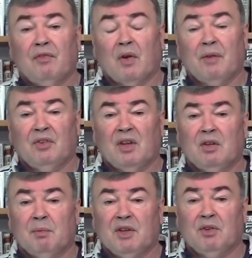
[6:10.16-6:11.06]
5
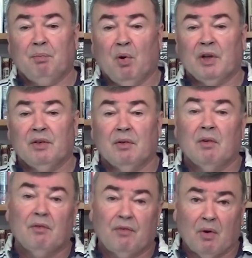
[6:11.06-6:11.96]
centimetre point
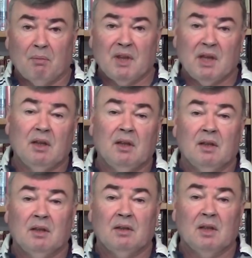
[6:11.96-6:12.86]
from the
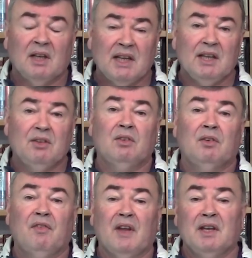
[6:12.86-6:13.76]
lead
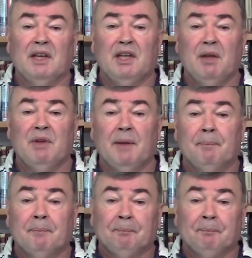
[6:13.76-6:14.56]
defending unit.